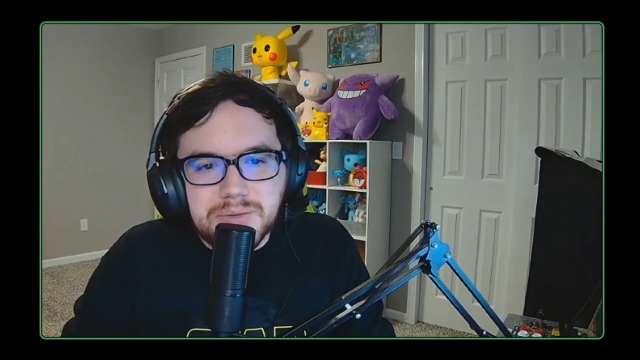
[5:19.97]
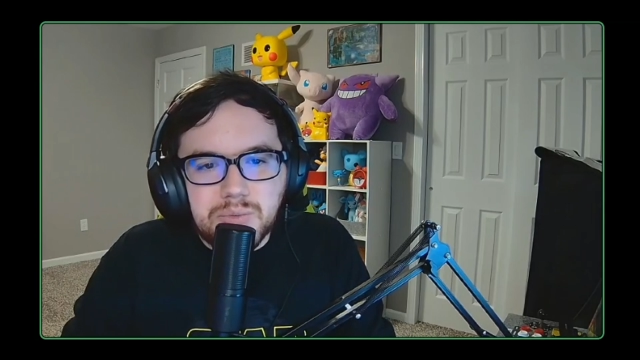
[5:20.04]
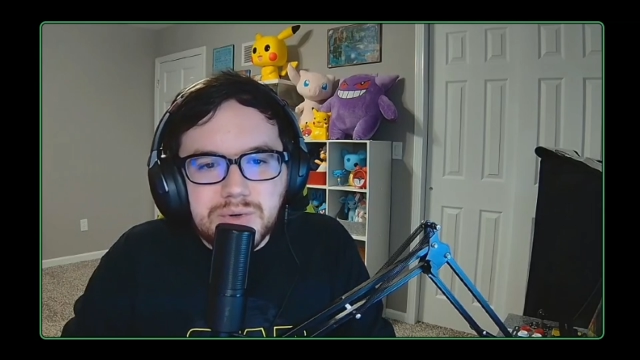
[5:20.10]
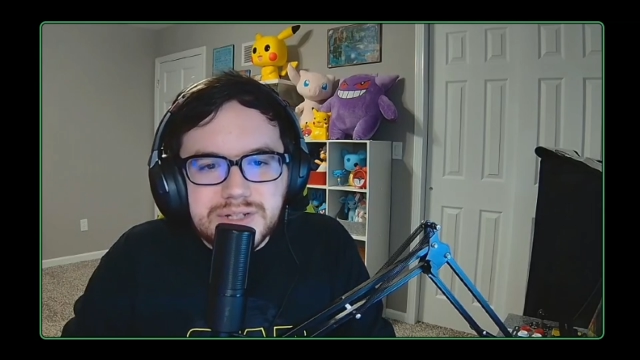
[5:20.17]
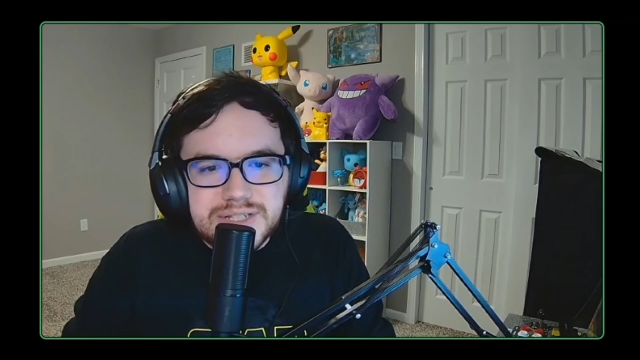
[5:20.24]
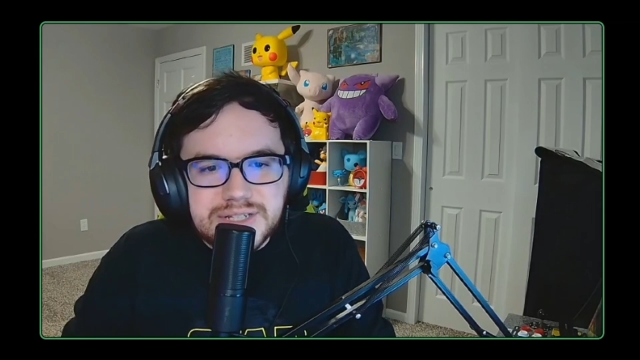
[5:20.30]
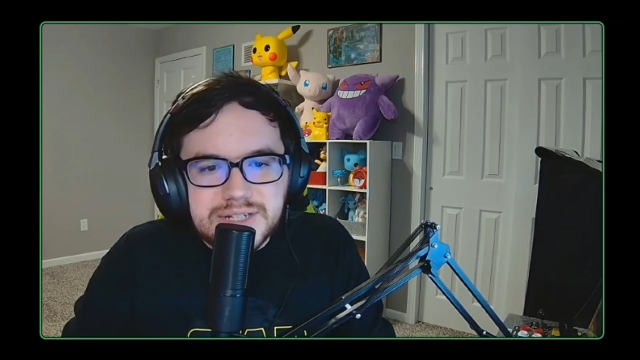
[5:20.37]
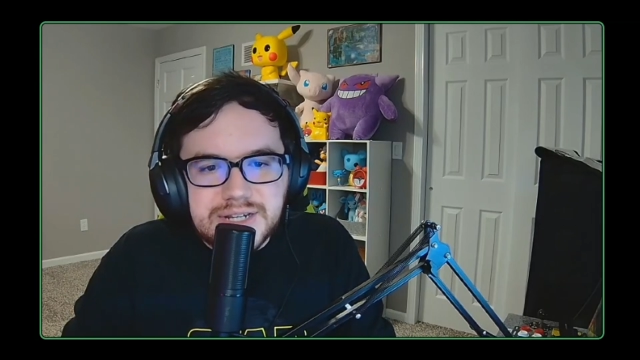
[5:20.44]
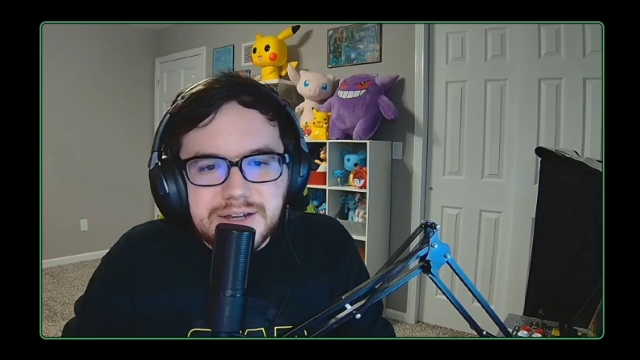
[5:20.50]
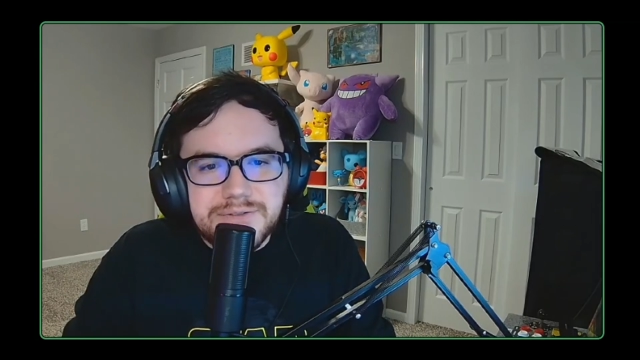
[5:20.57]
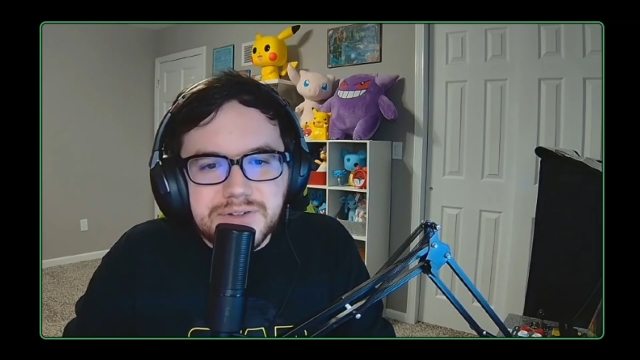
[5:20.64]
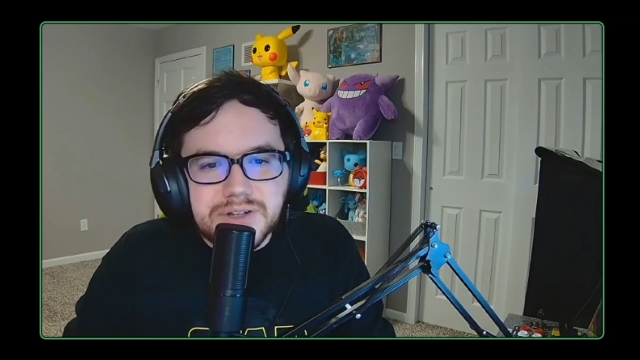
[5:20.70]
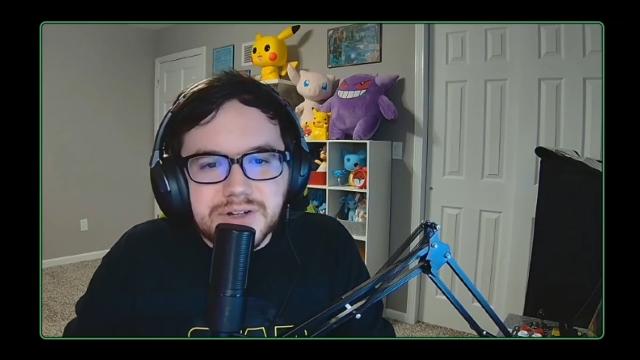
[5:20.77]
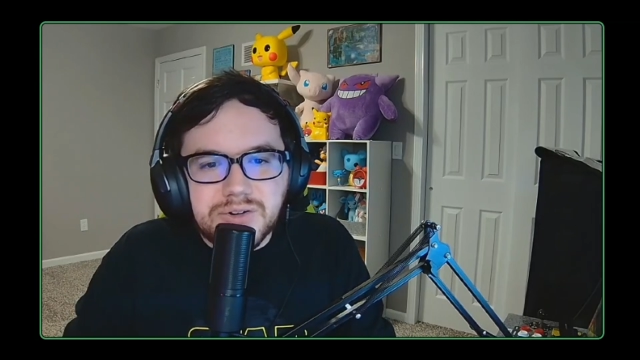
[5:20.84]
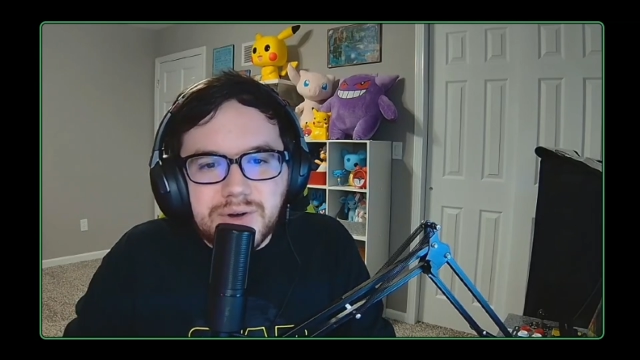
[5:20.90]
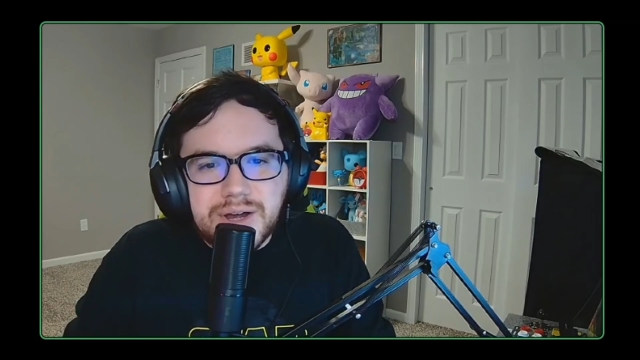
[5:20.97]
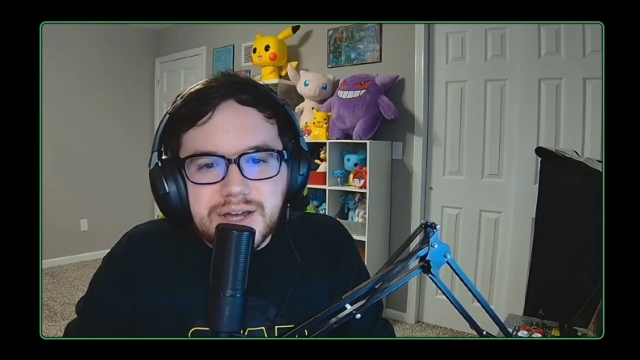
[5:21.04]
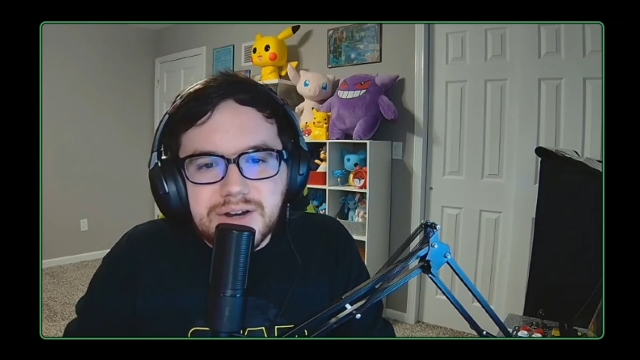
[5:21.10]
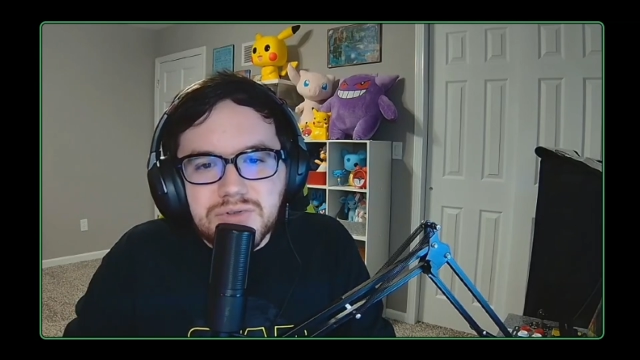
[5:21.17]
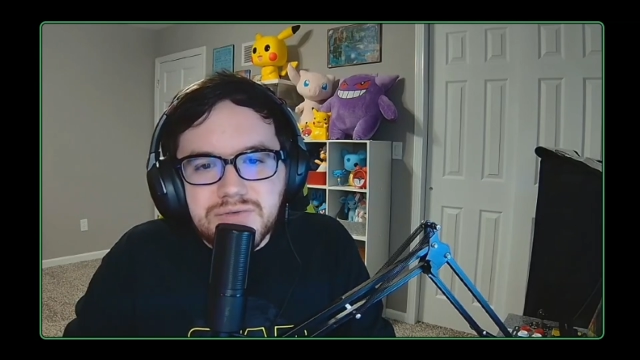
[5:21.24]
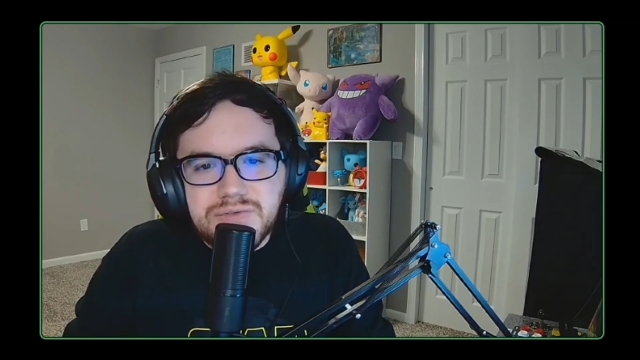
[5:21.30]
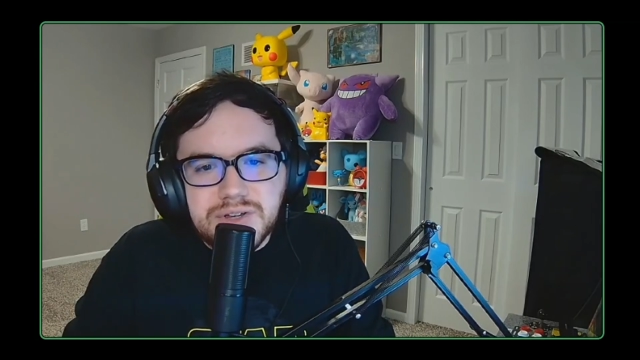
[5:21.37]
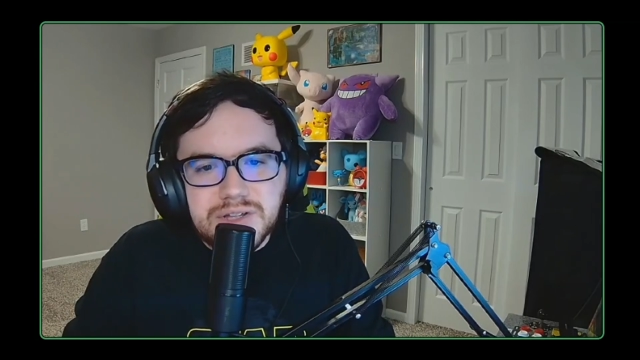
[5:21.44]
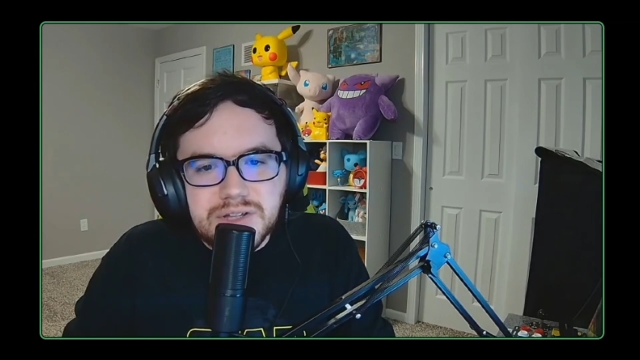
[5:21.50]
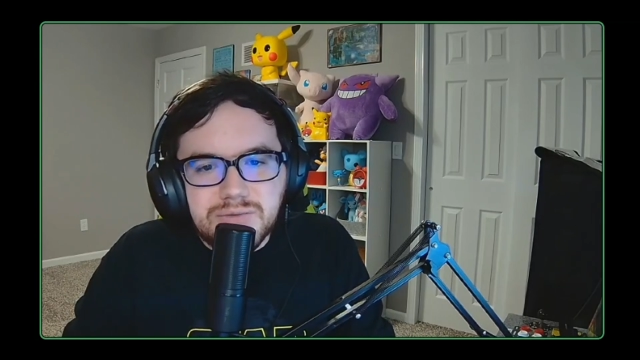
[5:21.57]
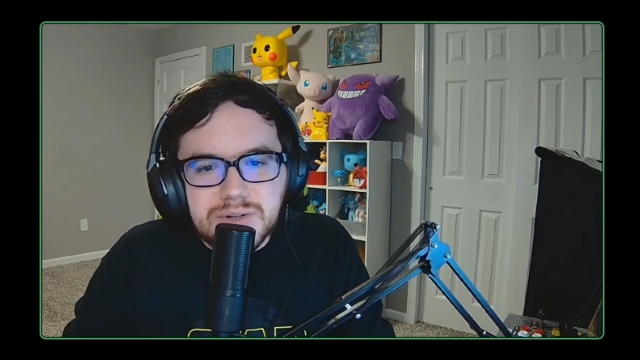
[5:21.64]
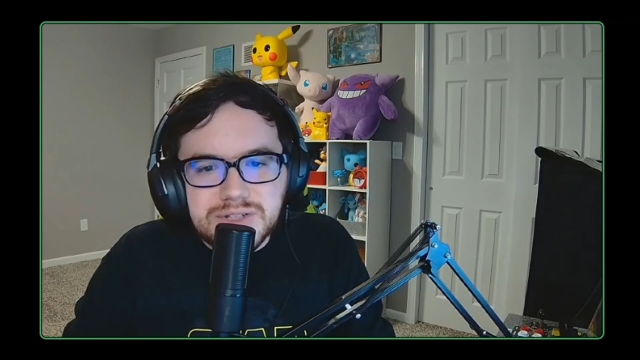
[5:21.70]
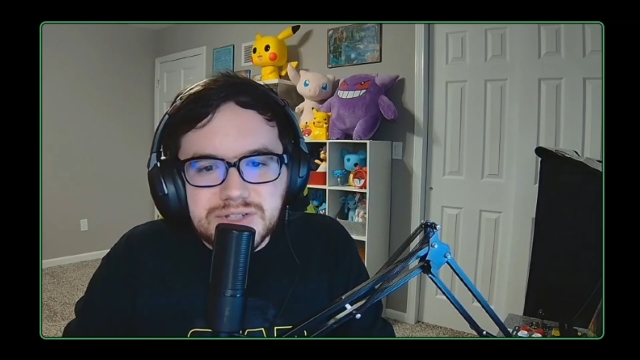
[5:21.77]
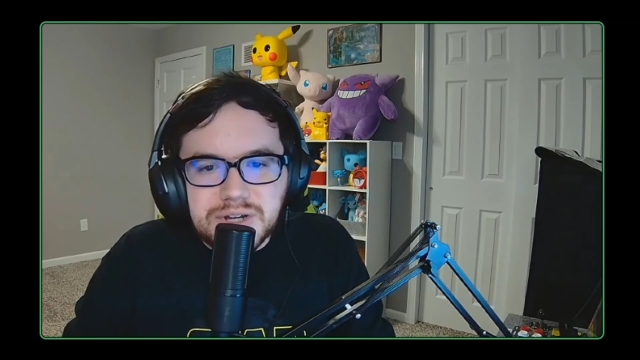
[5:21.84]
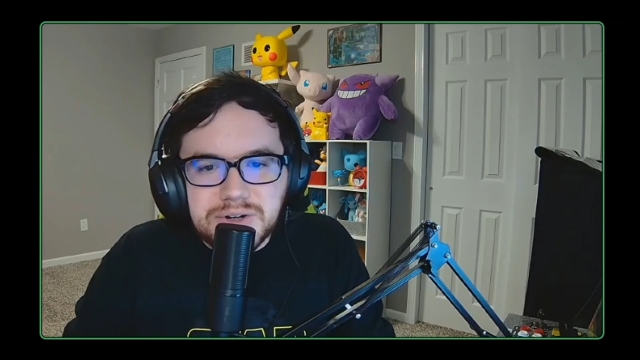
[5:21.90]
Wednesday for the grand reveal of
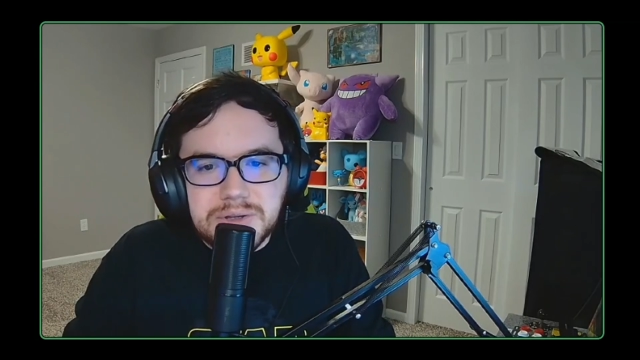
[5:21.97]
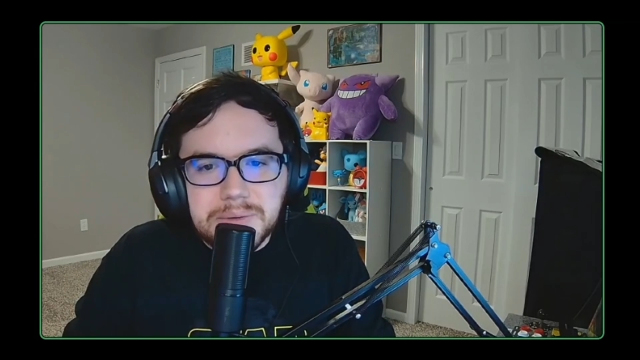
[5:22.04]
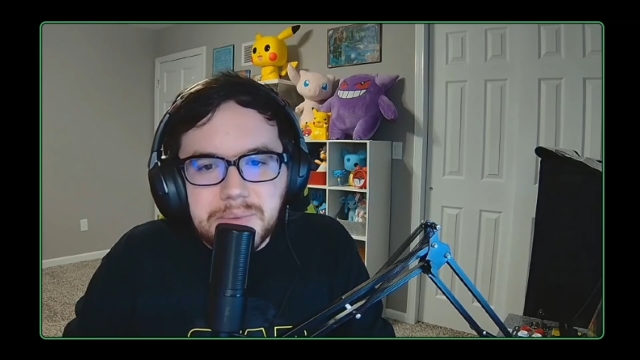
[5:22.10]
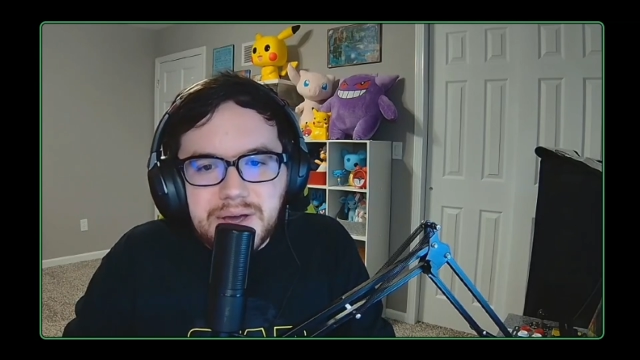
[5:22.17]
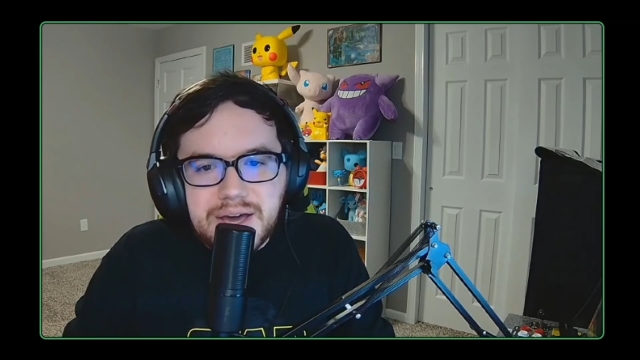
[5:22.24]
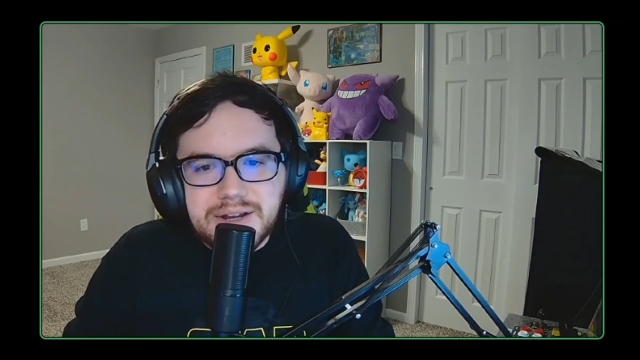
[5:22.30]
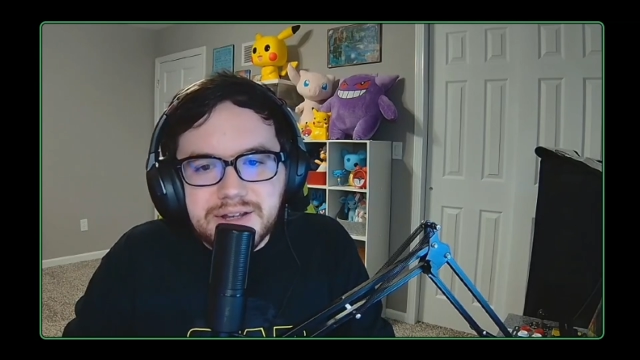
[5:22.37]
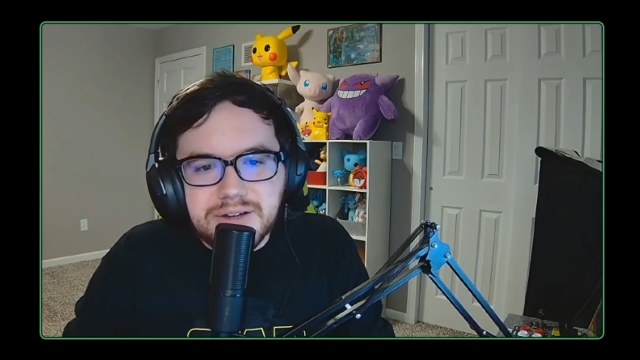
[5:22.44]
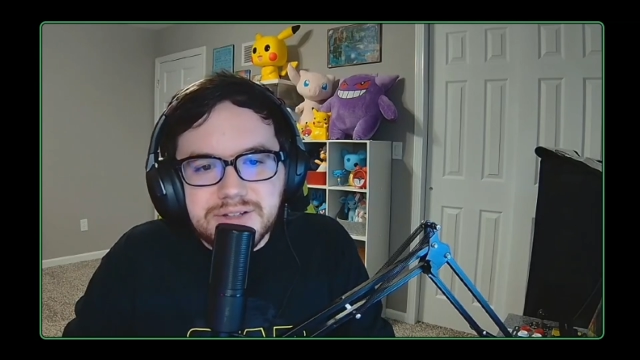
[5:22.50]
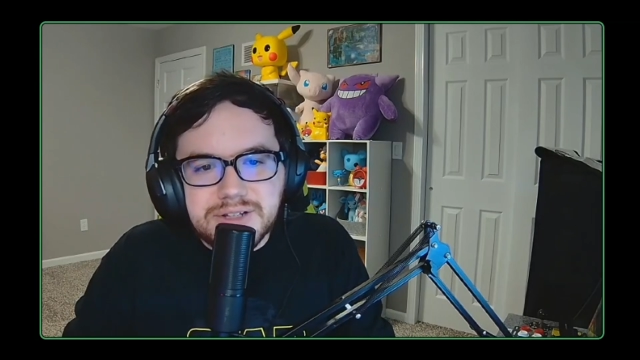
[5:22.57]
what's under the patio